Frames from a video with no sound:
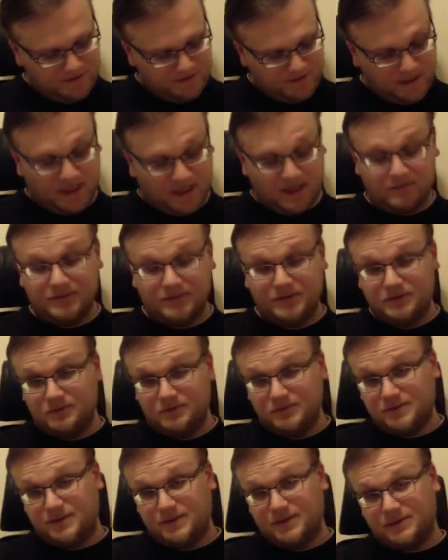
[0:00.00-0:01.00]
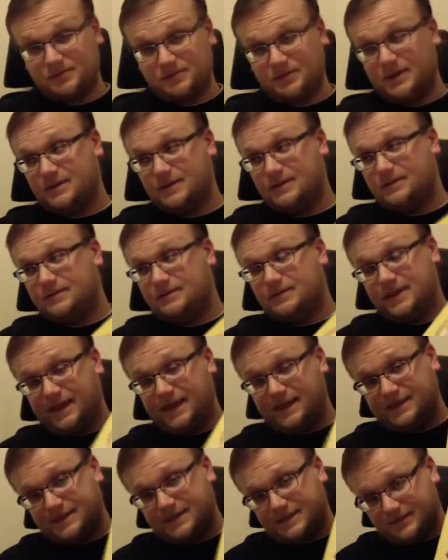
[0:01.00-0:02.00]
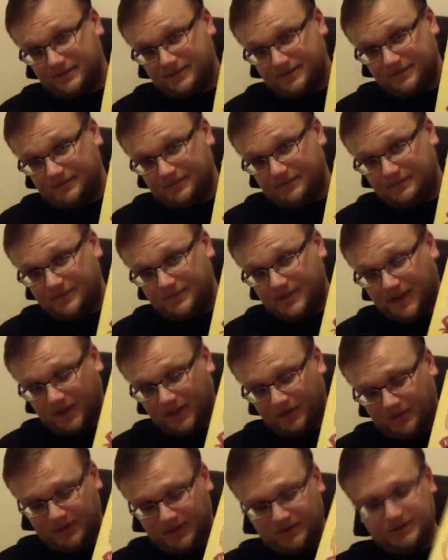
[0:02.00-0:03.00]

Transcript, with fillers: Uh, I haven't used this one yet but I